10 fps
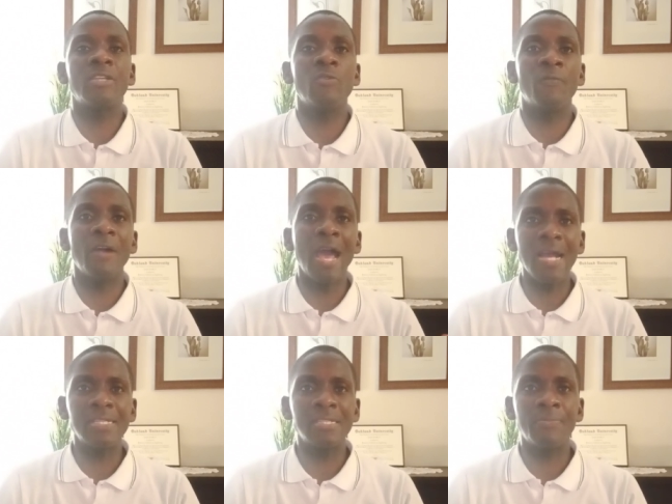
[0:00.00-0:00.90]
that you've
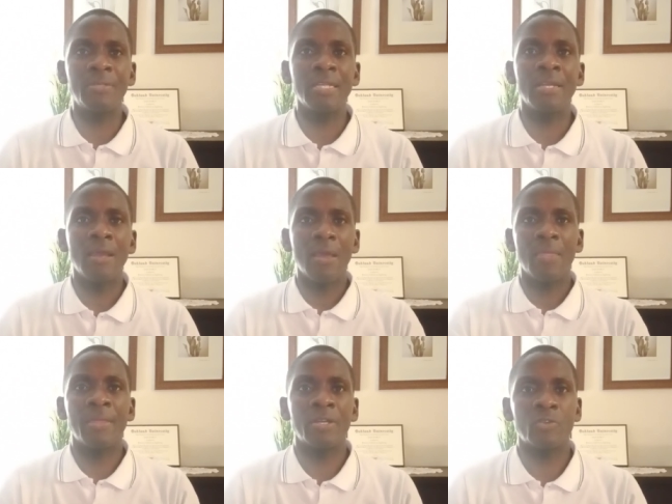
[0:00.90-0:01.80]
accepted
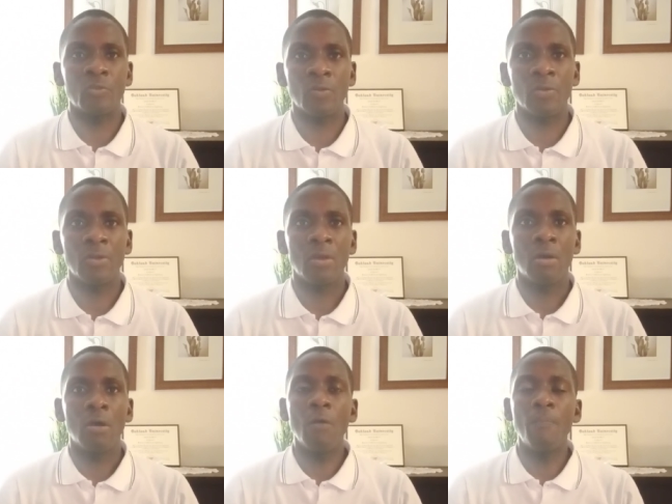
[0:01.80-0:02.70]
that role.
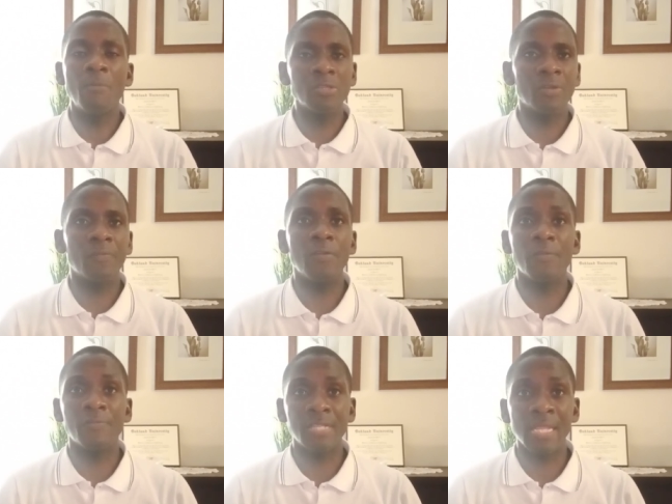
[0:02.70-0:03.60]
Hope most of you
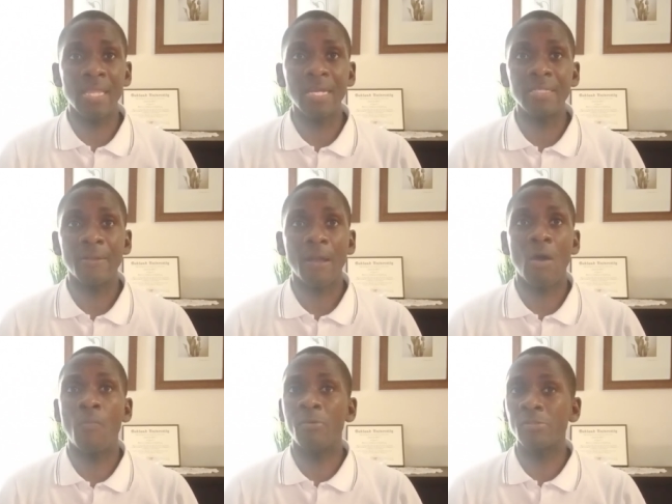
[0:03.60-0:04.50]
you've seen that,
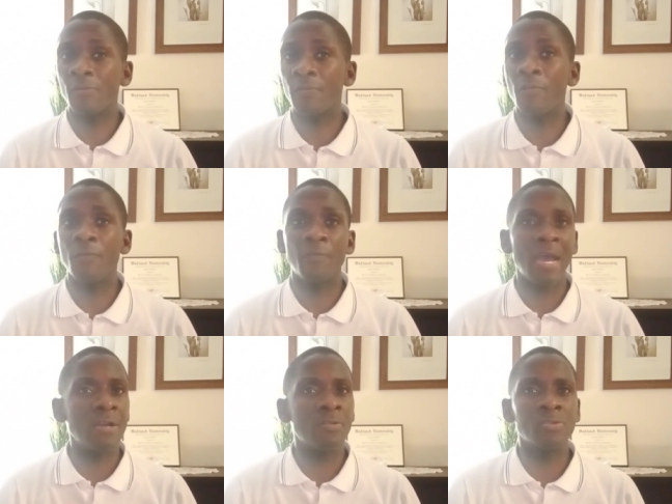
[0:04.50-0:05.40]
or most of you you've
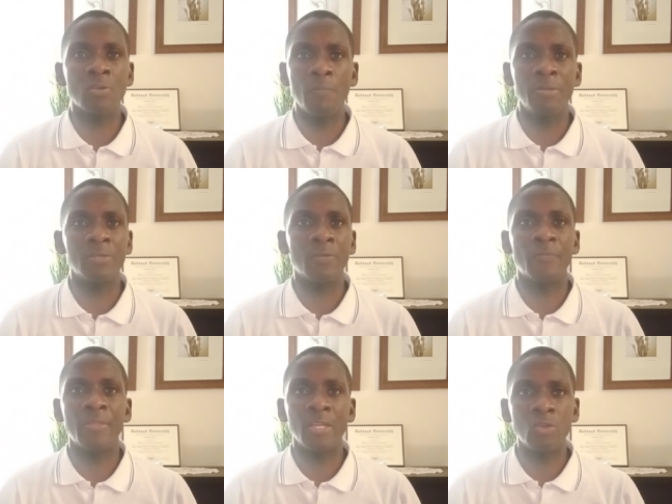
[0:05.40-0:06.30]
had those copies
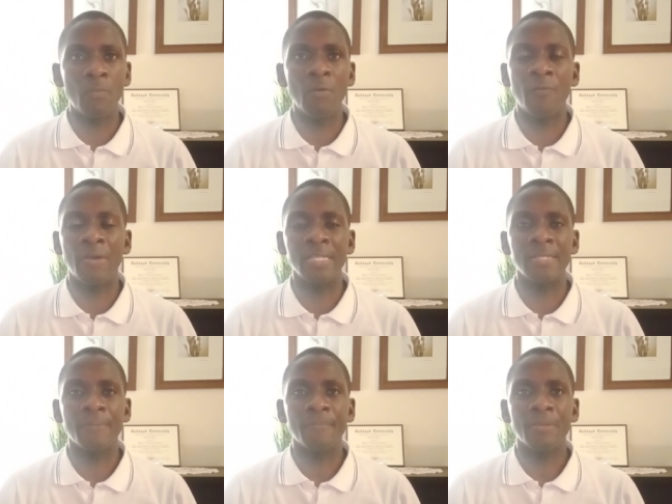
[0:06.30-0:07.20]
of the job
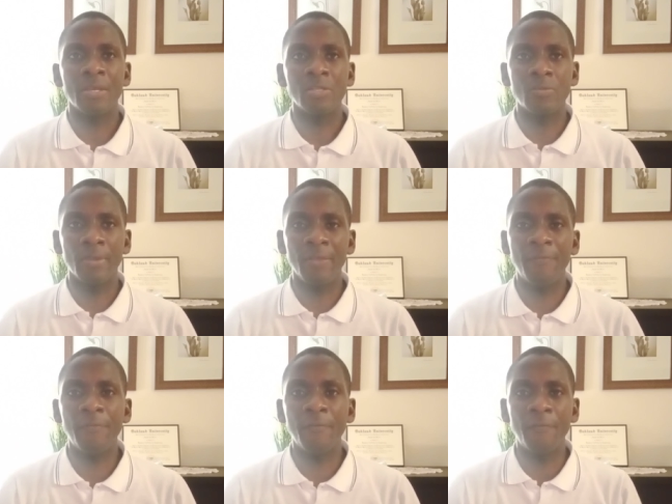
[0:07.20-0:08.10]
offers. So
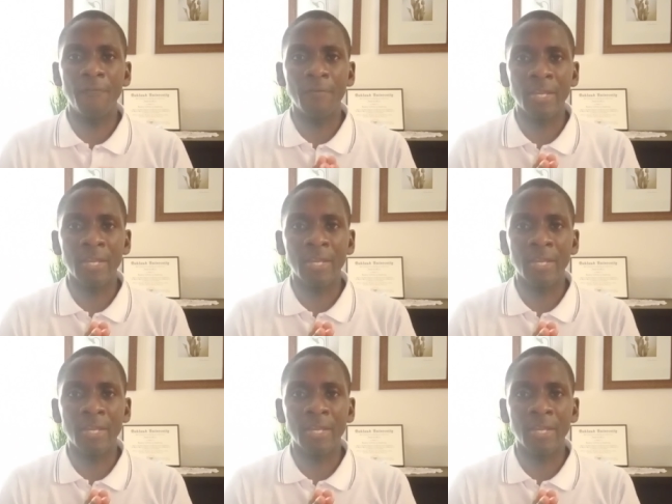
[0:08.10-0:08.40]
if you've